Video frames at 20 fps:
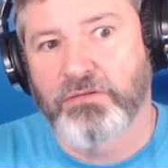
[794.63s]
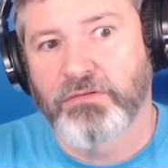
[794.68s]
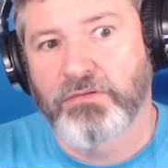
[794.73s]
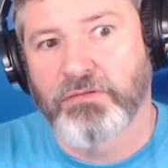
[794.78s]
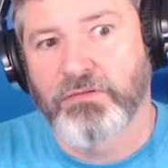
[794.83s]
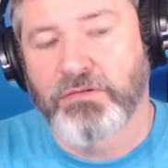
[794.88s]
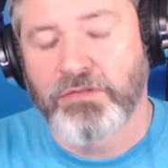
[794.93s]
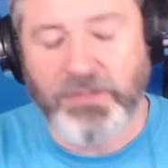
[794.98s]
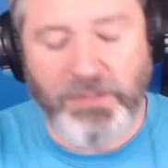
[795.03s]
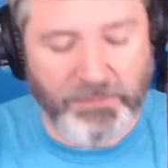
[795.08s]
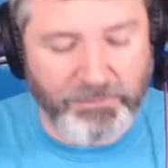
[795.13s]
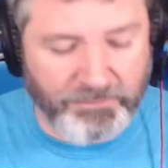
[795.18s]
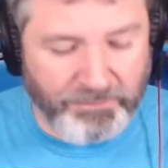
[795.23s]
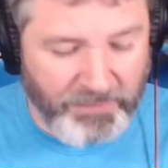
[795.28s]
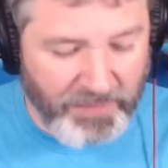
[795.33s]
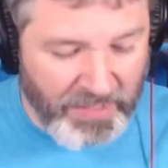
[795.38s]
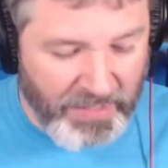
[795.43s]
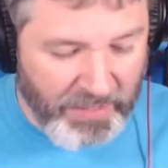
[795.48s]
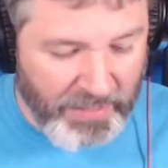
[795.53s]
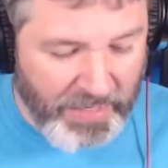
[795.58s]
So,
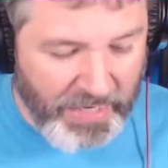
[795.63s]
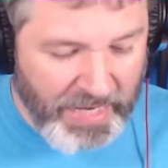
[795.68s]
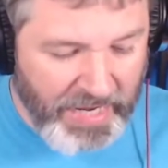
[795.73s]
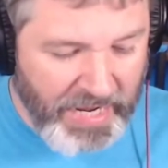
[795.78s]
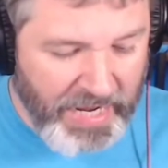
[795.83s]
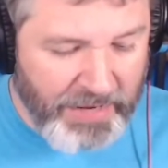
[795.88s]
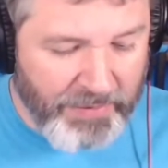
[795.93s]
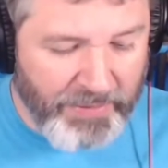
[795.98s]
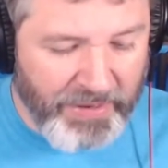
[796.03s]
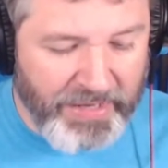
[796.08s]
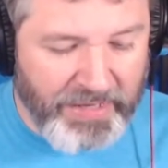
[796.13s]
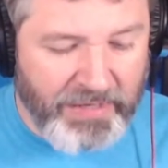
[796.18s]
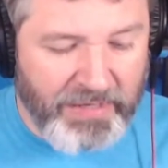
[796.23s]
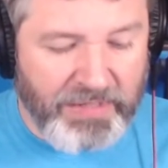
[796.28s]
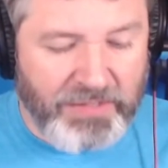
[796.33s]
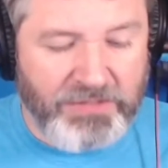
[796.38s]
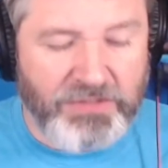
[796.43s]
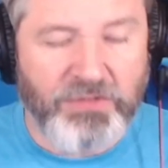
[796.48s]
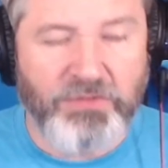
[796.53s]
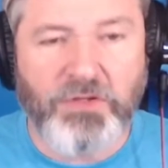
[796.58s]
anyway,
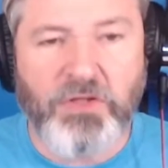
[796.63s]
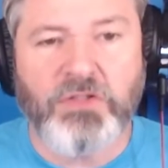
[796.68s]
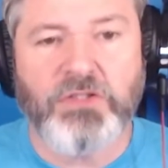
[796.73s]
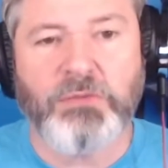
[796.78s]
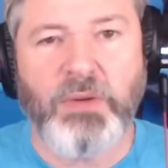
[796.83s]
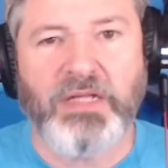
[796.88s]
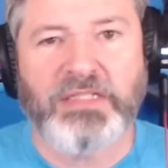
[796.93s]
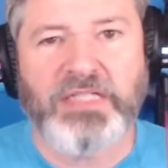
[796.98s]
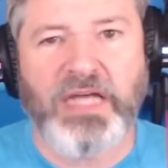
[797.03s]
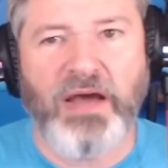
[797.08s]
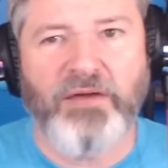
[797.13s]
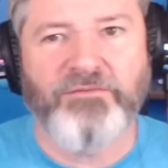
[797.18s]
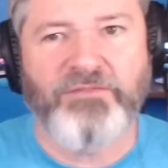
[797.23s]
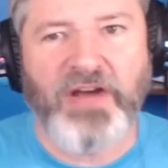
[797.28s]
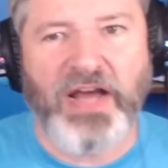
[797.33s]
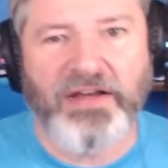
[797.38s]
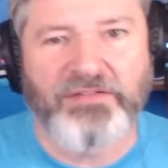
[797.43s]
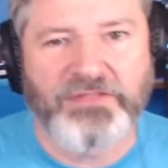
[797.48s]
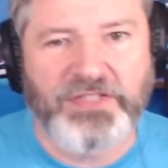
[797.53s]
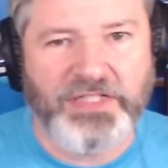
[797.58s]
so those are my top
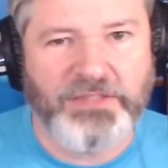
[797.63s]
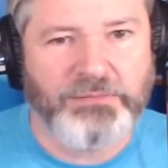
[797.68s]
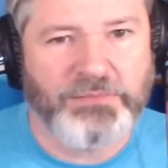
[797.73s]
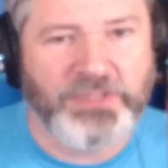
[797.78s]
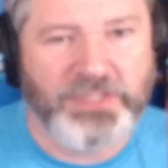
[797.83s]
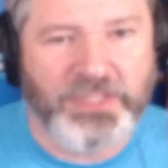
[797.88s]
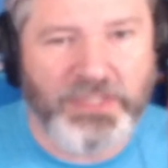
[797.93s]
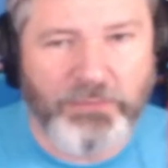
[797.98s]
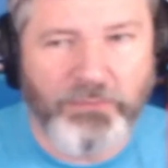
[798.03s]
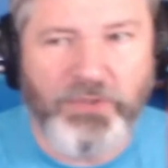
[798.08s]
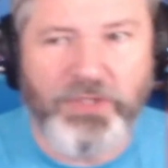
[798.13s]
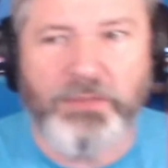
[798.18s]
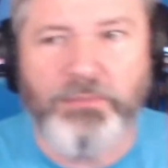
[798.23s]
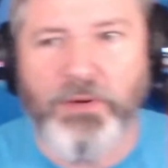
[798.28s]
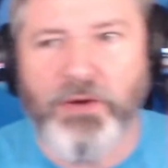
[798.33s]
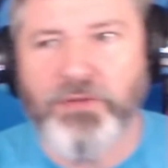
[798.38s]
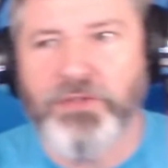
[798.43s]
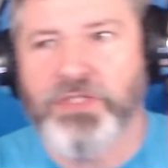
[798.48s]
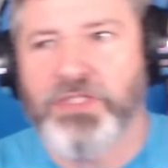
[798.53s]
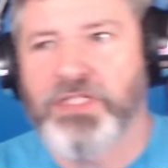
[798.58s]
5 tips with a
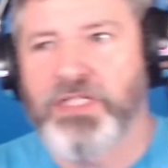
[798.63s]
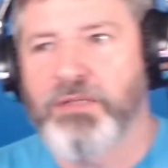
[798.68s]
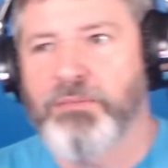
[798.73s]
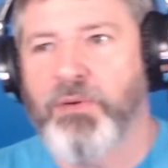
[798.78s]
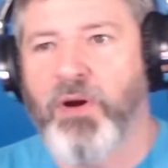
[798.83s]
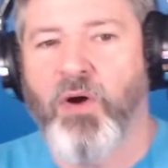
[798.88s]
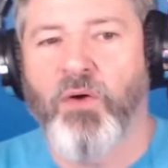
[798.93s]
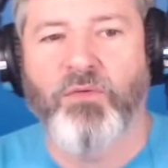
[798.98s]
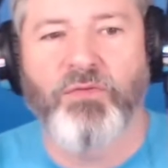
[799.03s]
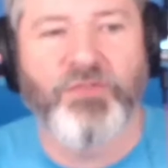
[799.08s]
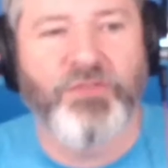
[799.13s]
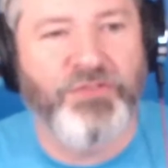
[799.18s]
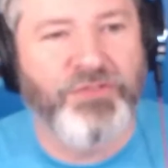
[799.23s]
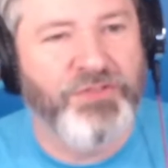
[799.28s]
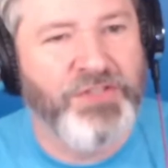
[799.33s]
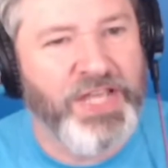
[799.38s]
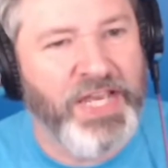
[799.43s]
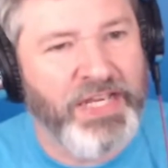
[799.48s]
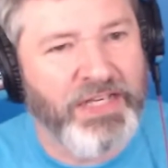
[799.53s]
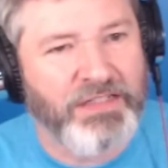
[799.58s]
bonus tip on
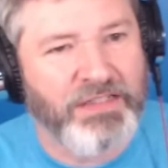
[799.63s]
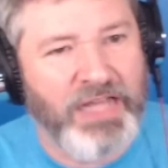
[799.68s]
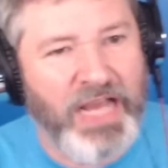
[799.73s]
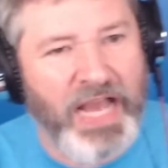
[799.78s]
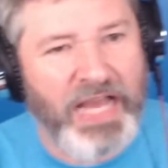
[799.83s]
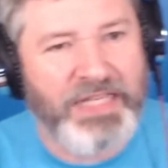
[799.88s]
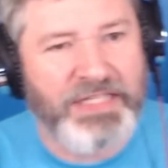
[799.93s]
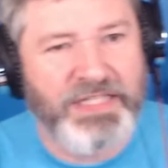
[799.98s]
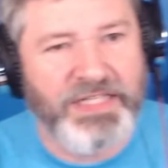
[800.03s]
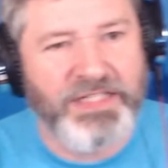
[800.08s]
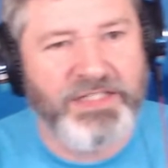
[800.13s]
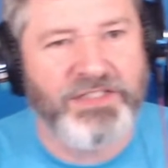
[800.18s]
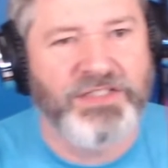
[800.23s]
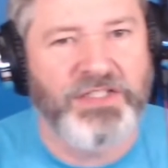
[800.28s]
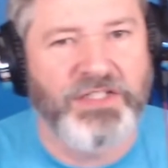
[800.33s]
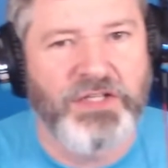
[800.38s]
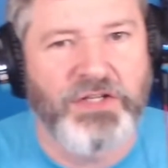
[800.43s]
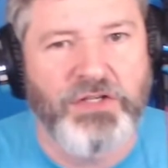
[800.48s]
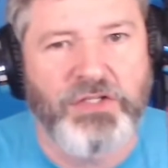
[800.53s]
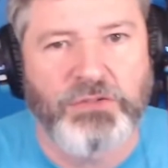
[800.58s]
tech ideas to
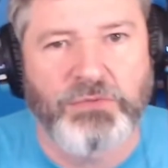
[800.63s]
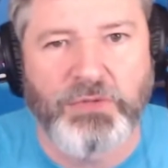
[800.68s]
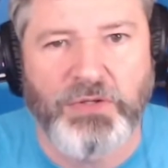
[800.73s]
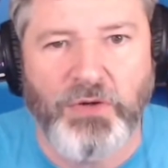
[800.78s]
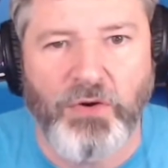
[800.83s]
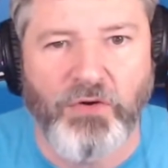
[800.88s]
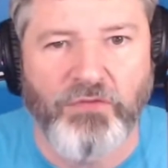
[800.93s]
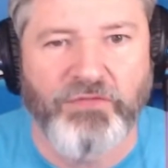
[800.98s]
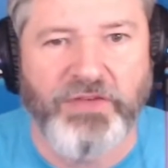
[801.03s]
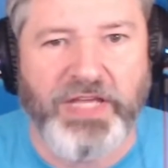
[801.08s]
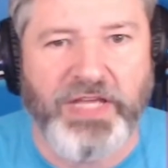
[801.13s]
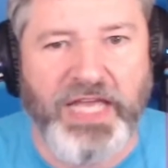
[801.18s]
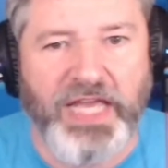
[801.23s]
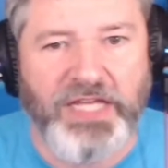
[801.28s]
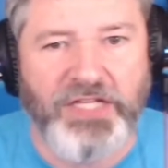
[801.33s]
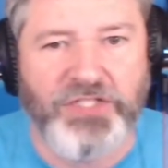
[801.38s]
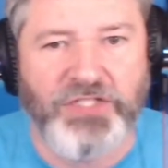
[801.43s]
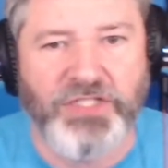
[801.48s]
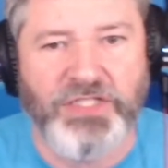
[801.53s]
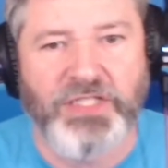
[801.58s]
use when you go on
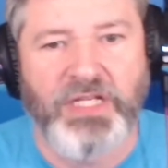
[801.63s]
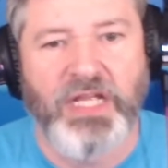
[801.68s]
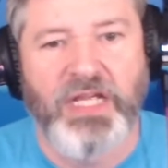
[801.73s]
vacation.